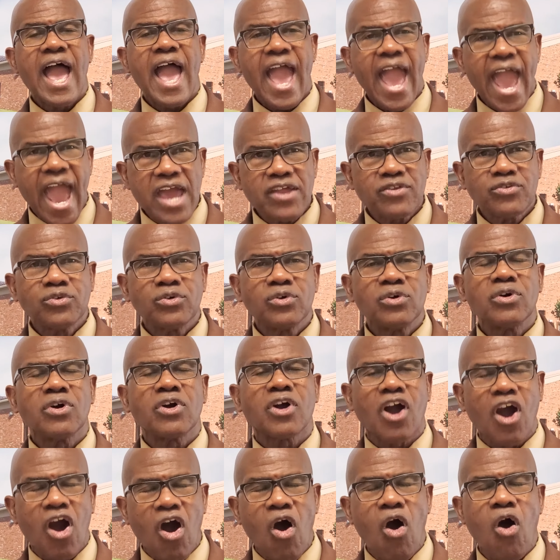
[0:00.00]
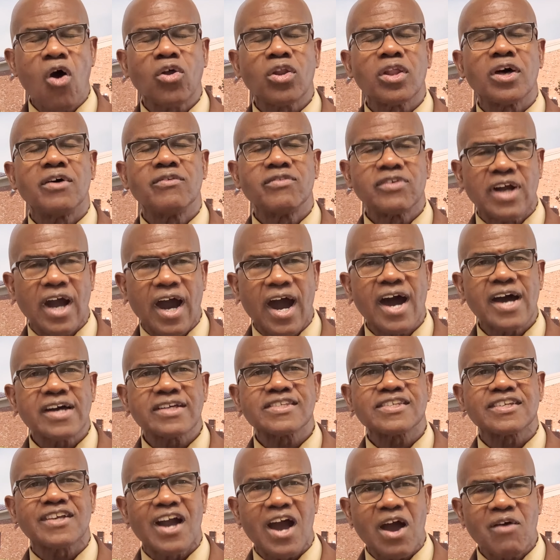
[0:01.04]
Annual Call of
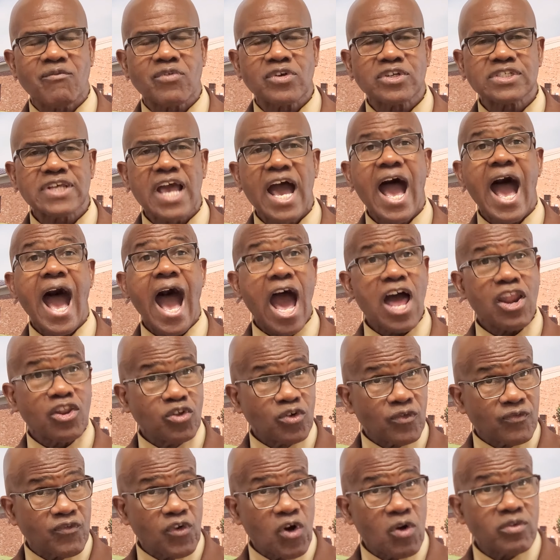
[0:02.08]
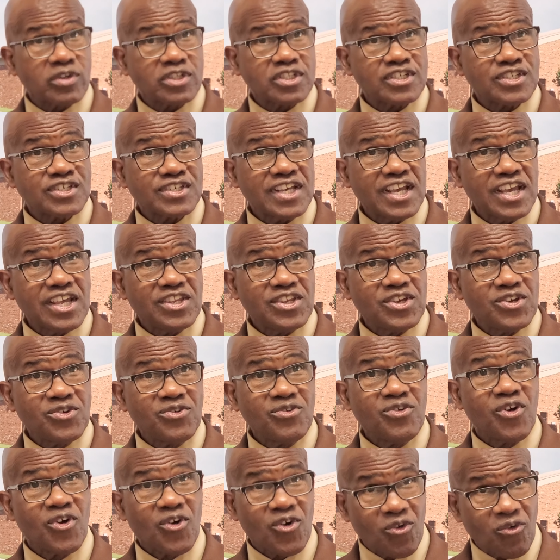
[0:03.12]
God's Conference. I look forward to seeing you
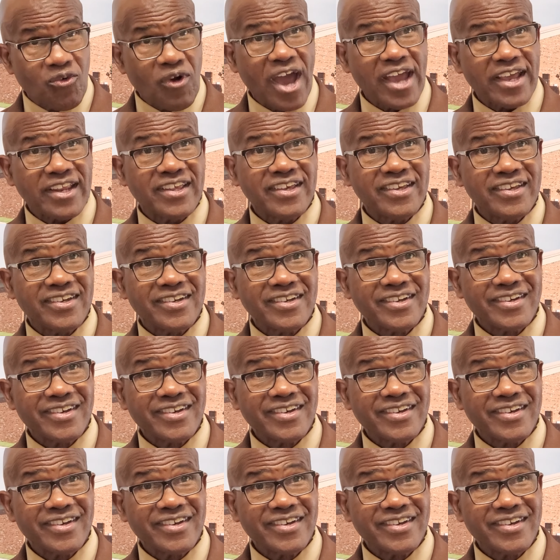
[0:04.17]
right here.